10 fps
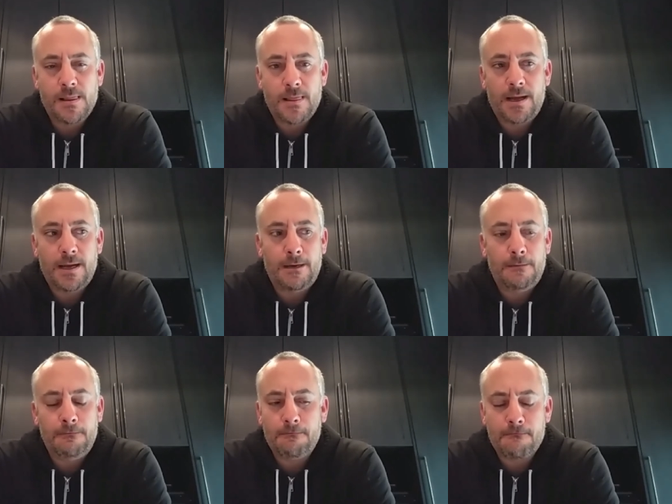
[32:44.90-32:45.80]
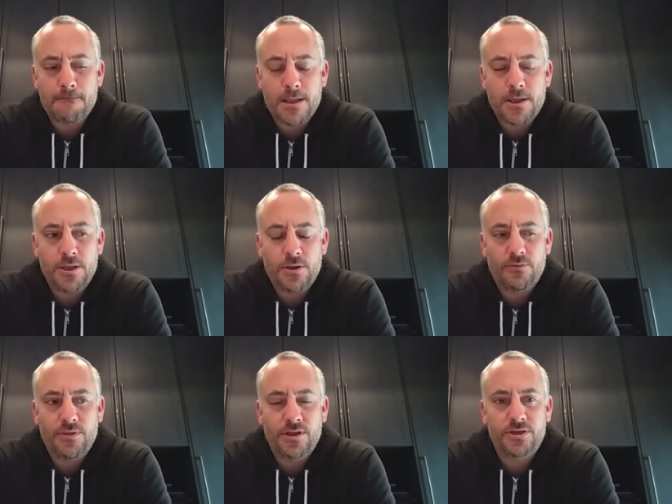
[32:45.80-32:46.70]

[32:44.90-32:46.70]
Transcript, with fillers: Um, you know, the